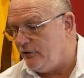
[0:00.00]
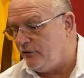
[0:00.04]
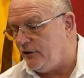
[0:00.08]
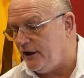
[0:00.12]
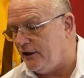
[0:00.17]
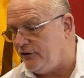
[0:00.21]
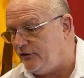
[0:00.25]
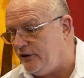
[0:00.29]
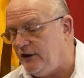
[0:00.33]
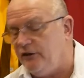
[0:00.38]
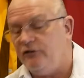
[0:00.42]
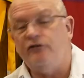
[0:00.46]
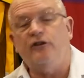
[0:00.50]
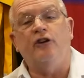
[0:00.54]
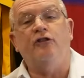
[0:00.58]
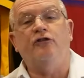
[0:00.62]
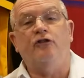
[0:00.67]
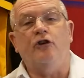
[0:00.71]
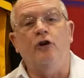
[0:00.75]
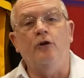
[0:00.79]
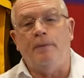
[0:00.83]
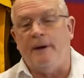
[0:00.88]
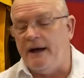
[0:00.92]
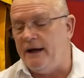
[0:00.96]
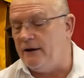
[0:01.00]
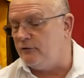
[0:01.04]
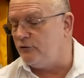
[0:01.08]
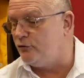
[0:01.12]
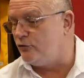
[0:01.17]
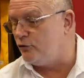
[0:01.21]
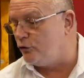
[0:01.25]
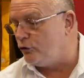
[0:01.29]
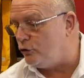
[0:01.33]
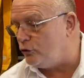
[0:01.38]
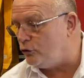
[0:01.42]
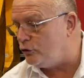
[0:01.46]
This is the £2
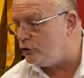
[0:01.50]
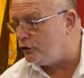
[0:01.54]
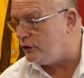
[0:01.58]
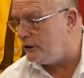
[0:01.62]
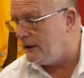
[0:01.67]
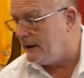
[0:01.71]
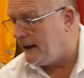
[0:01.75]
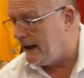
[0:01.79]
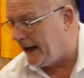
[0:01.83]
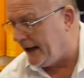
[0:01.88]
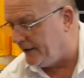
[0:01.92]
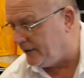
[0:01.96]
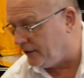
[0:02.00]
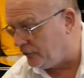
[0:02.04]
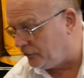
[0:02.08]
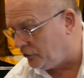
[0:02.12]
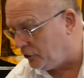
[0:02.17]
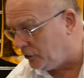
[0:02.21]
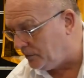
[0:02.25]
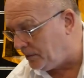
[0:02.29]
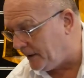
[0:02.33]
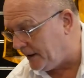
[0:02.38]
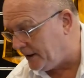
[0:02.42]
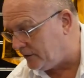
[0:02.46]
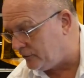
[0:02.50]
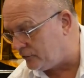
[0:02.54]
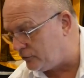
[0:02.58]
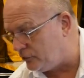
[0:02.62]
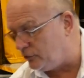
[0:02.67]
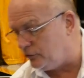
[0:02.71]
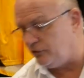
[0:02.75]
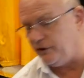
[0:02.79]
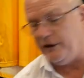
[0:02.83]
draw, and the £2 draw